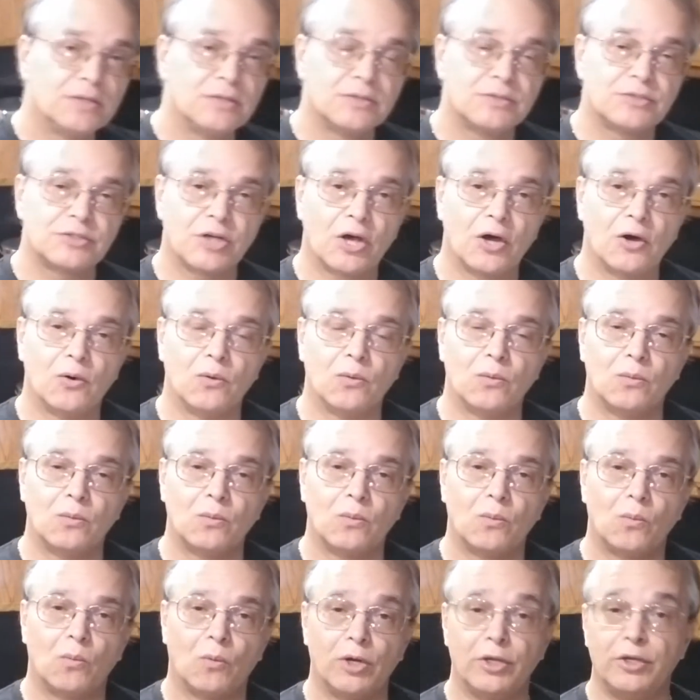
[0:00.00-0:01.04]
So
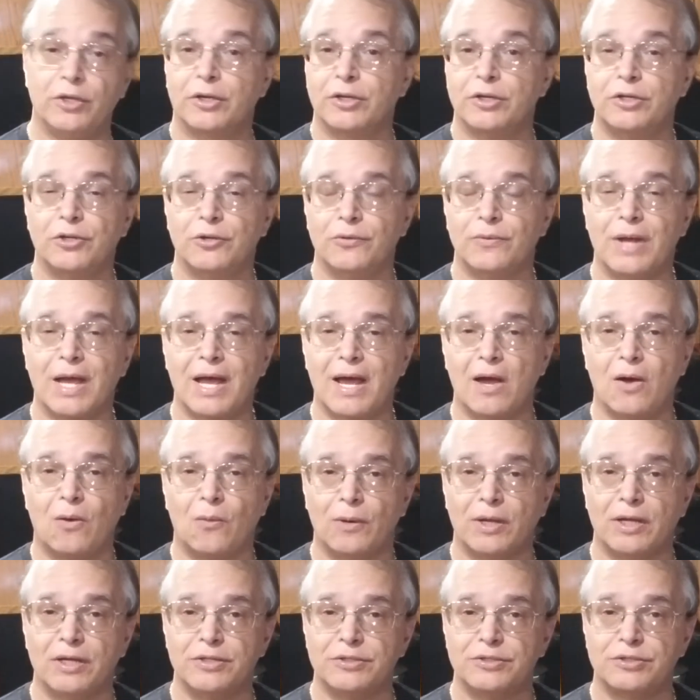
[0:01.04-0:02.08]
what you can do
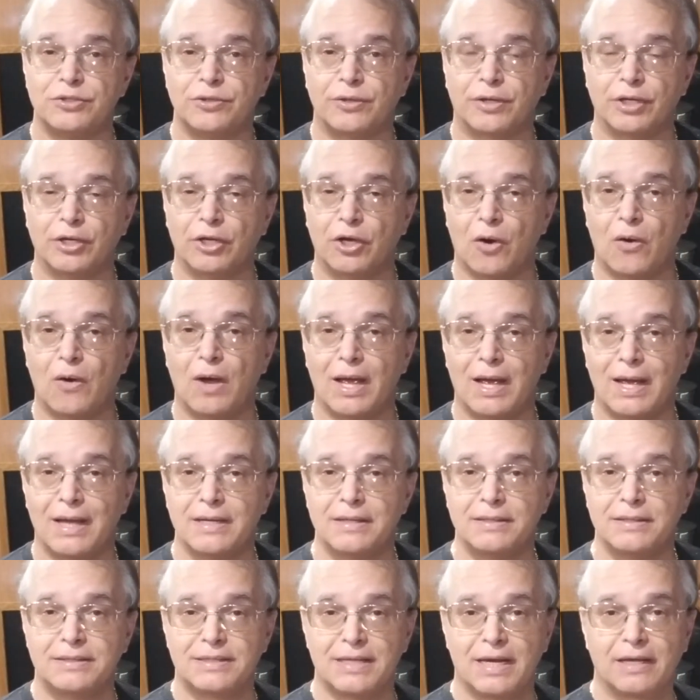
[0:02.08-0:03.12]
now is you can go ahead
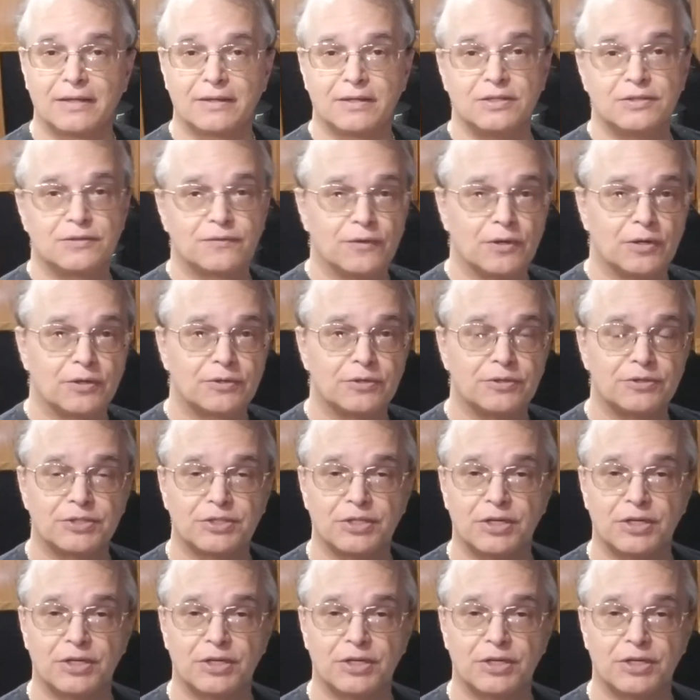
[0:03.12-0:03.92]
and take these filters and